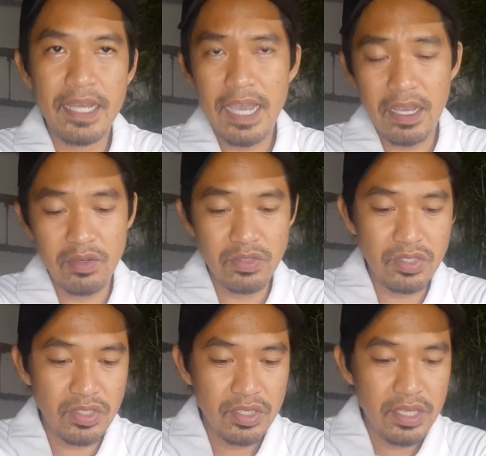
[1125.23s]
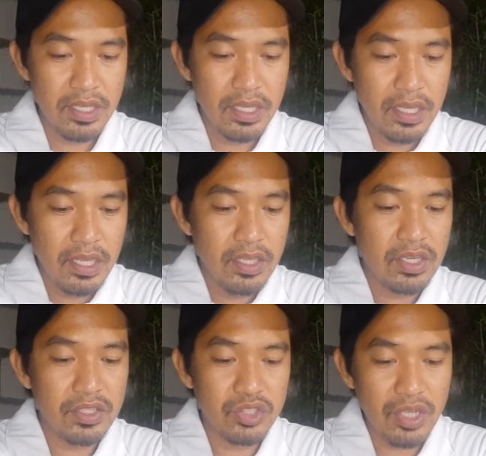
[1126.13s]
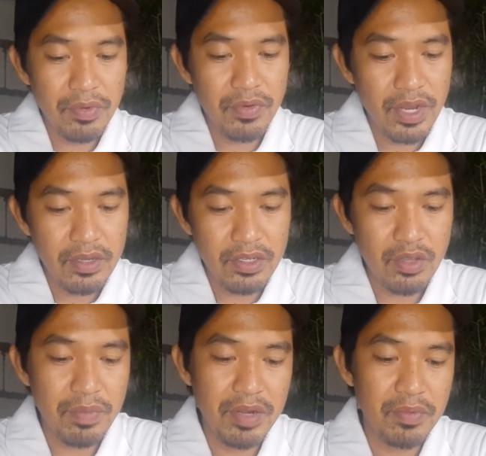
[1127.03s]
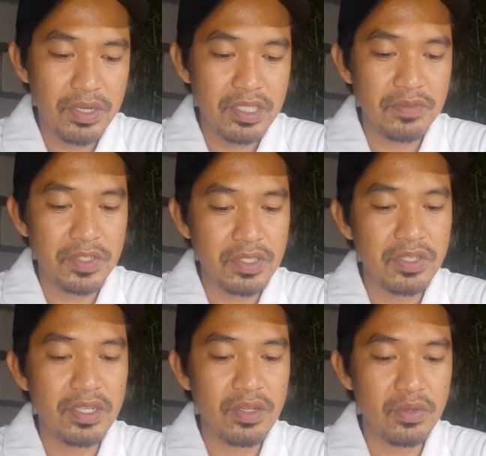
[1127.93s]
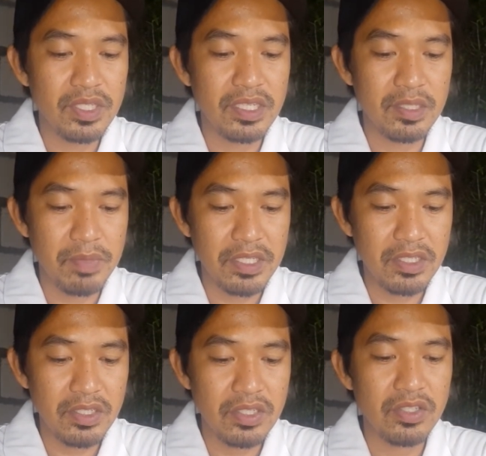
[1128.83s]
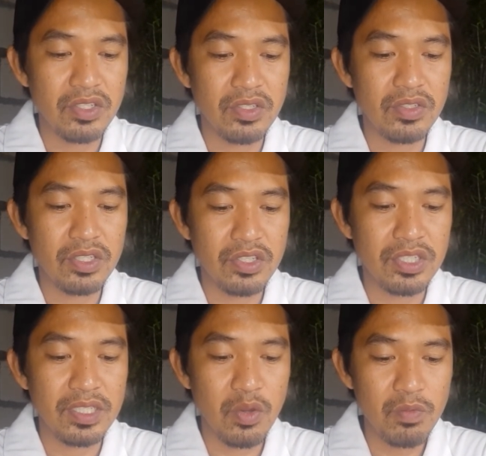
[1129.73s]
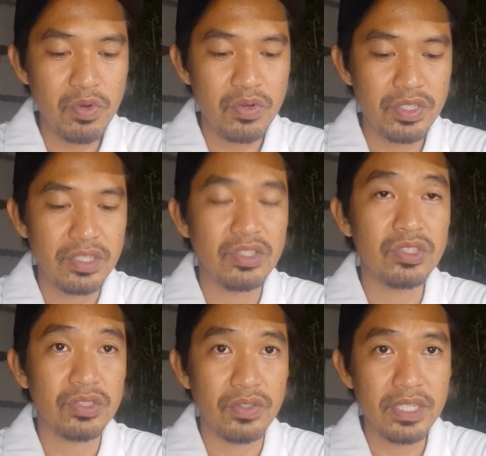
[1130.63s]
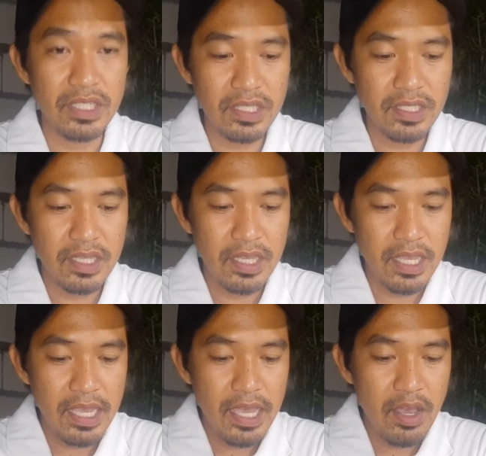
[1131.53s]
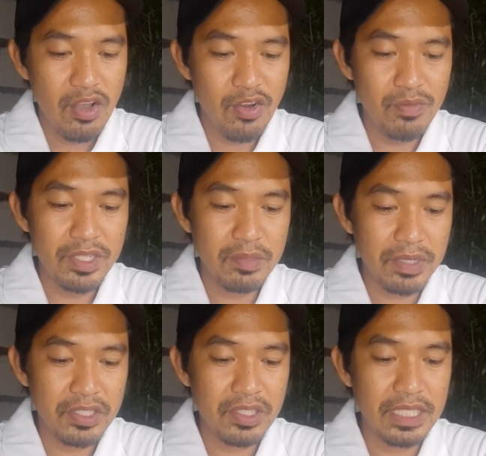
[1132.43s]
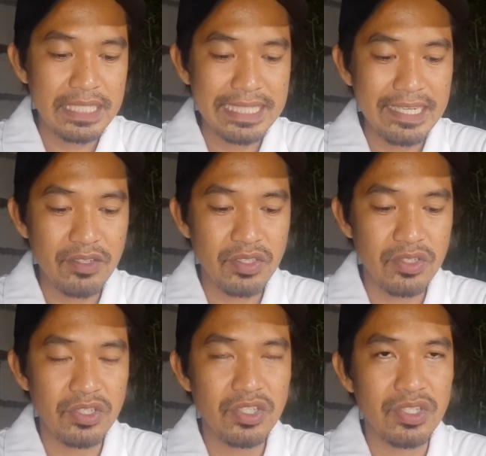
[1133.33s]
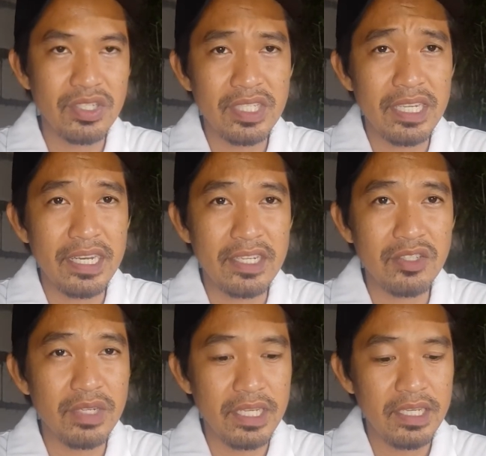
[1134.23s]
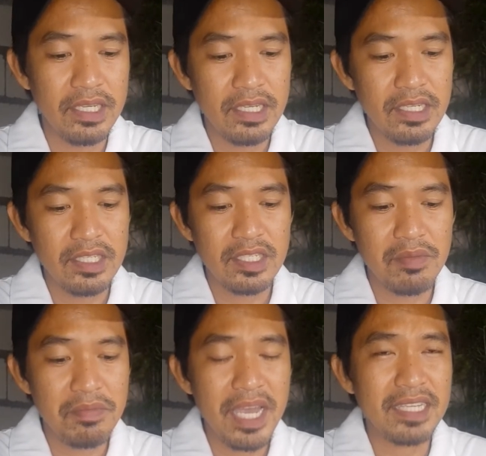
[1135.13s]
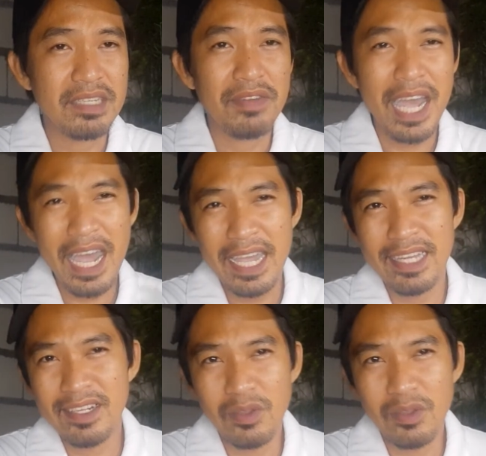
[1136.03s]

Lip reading: house. You can shop around and compare prices for certain closing expenses, such as homeowners insurance, home inspections, and title searches. And actually, some banks have high